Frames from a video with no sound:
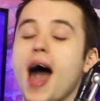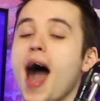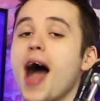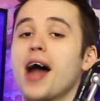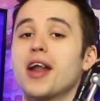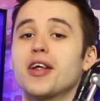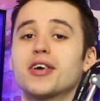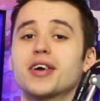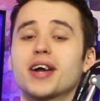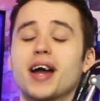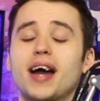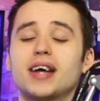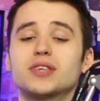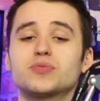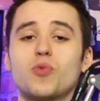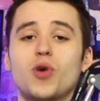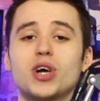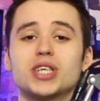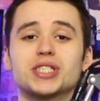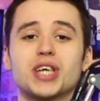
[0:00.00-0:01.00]
Hello there guys,
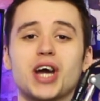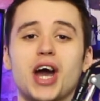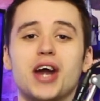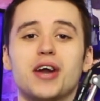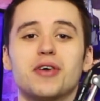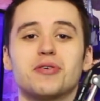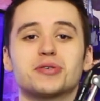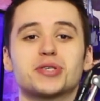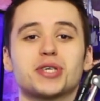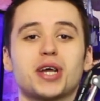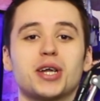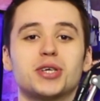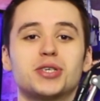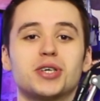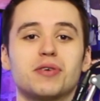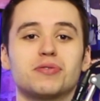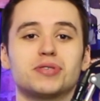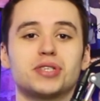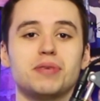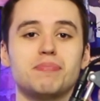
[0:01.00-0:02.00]
what is going on? Son of
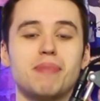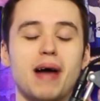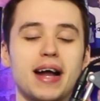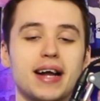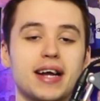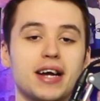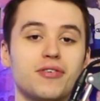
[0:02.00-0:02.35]
Chelsea back